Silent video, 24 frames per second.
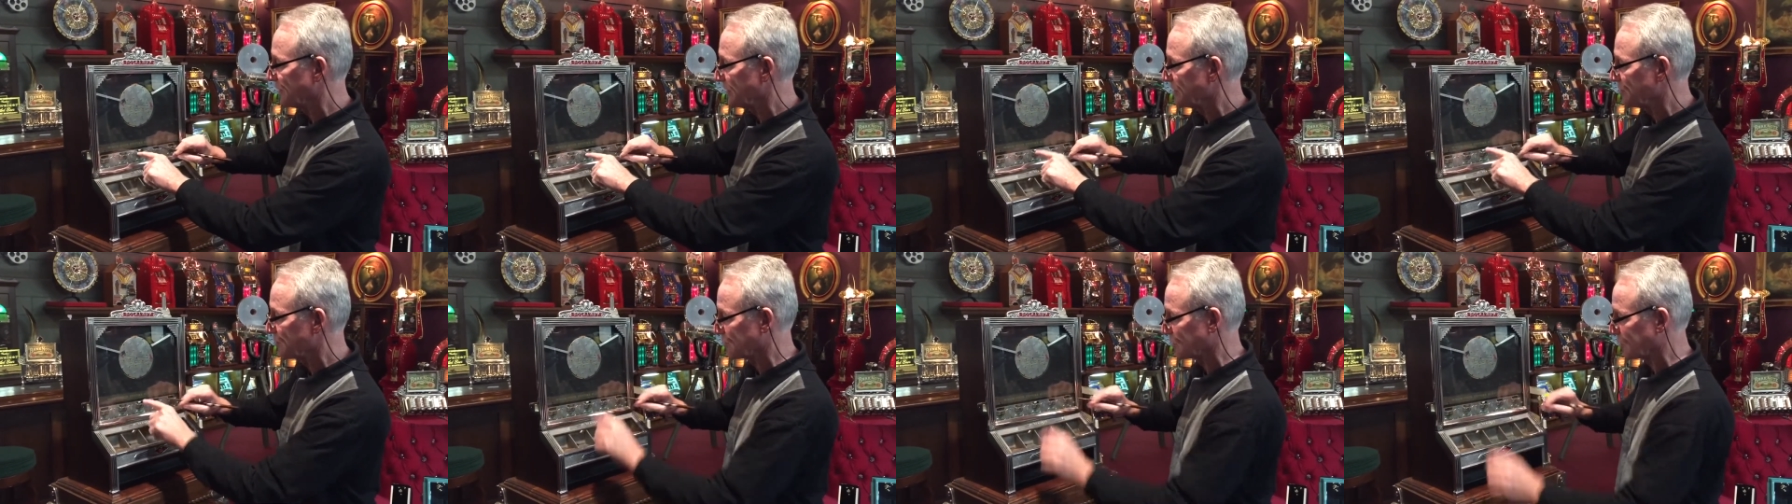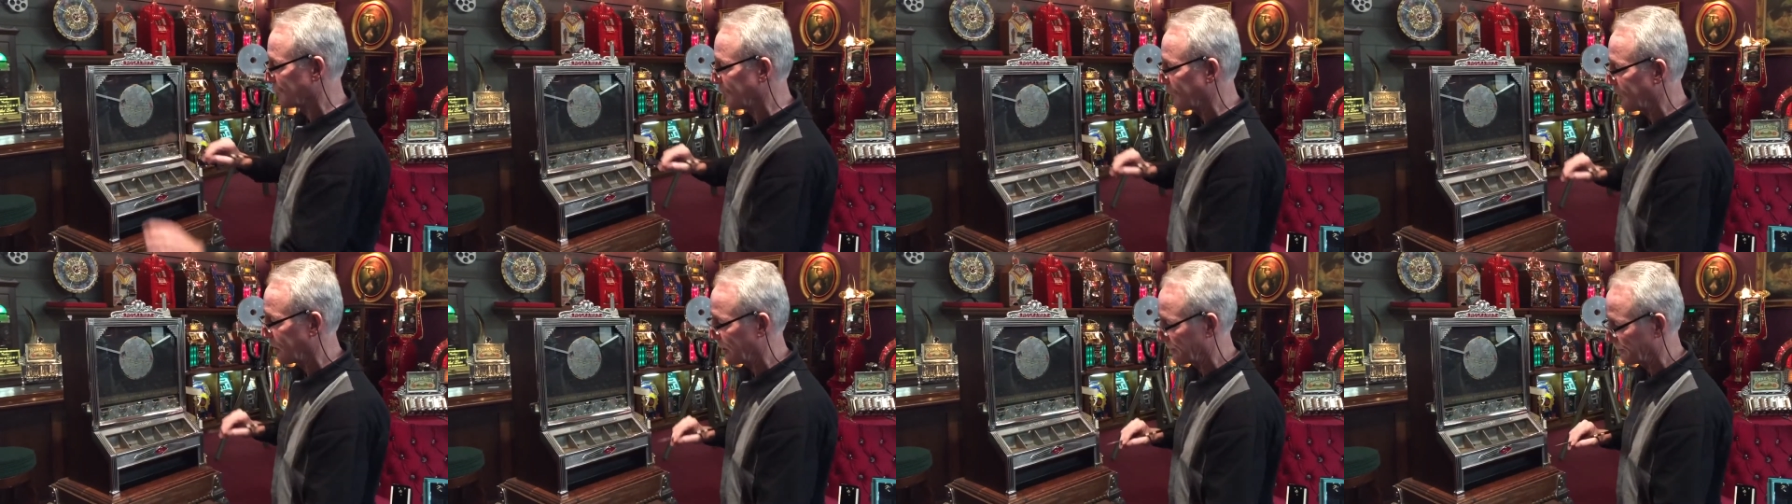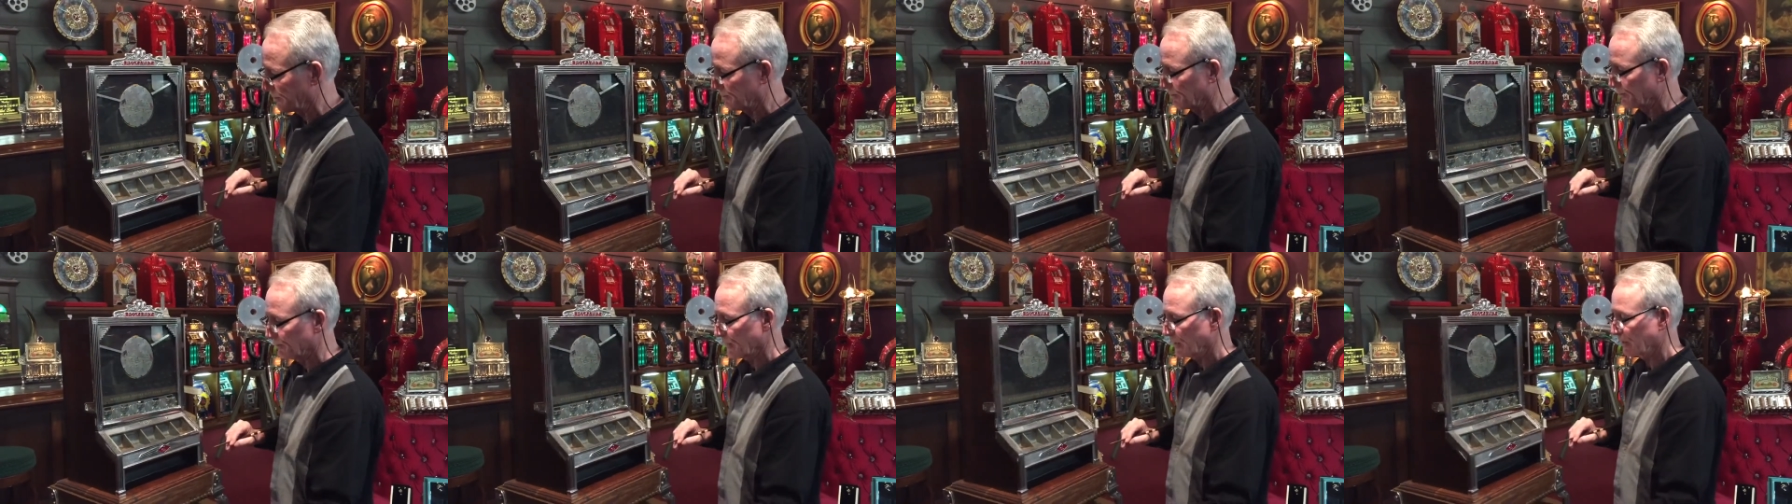These are gone,
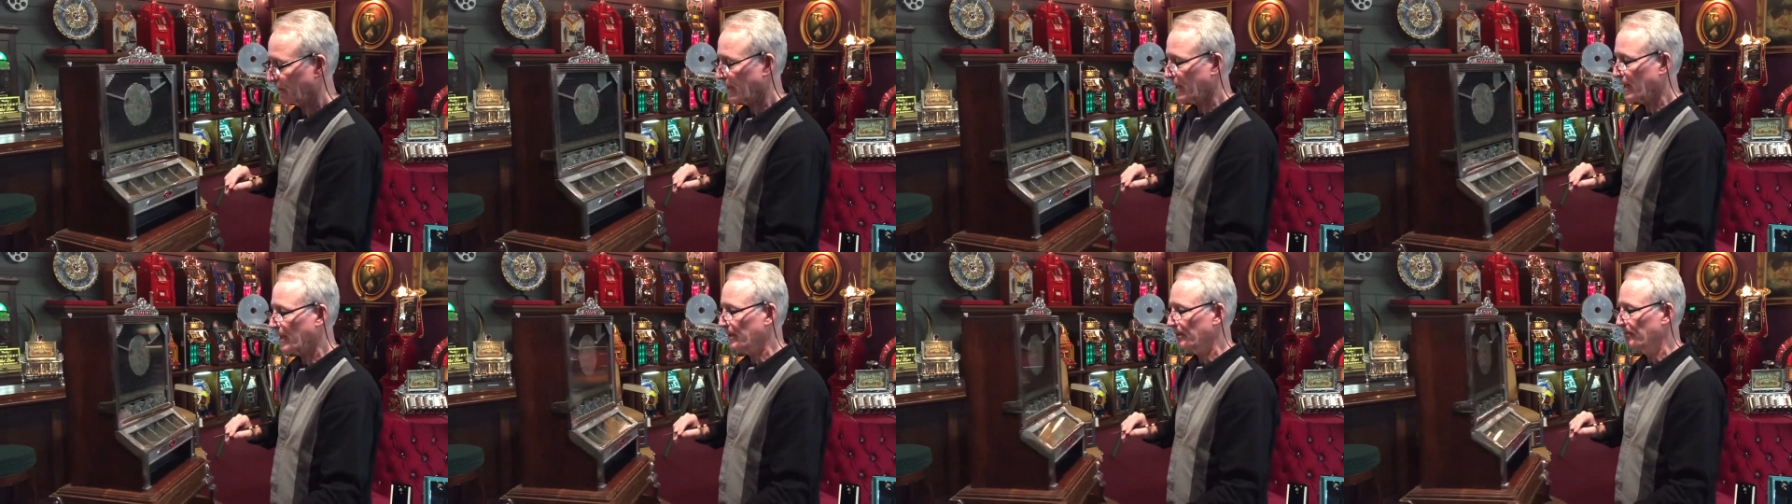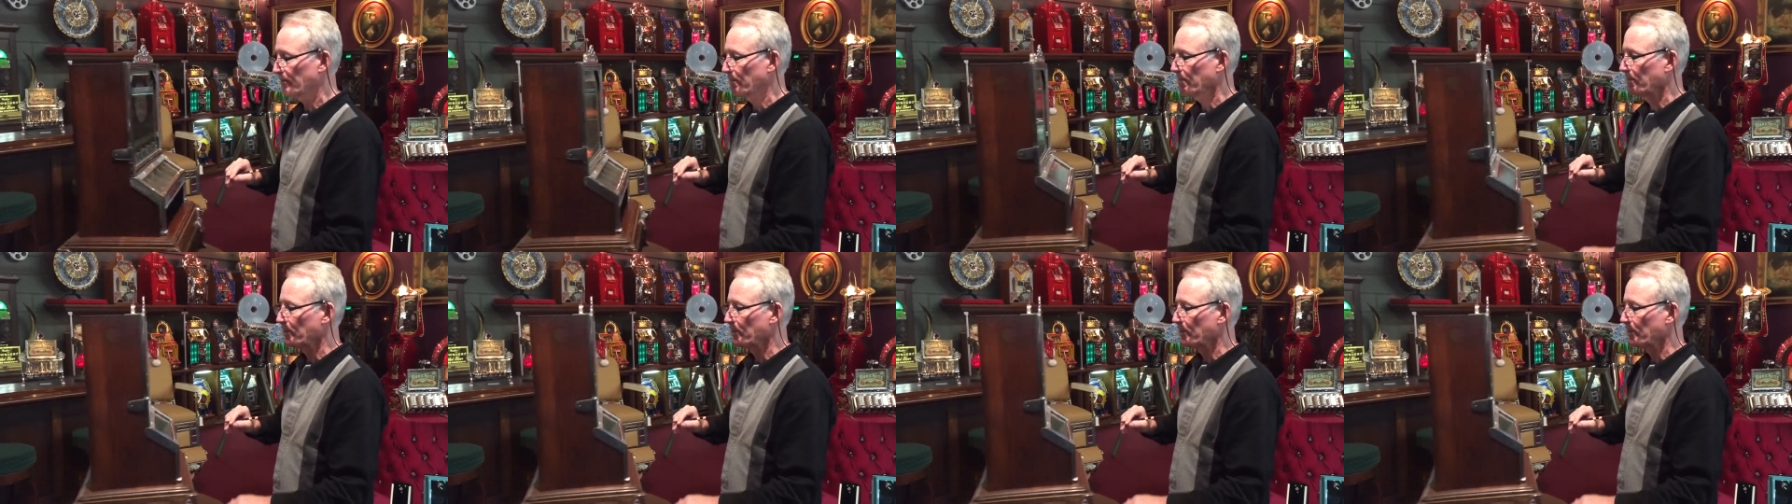okay?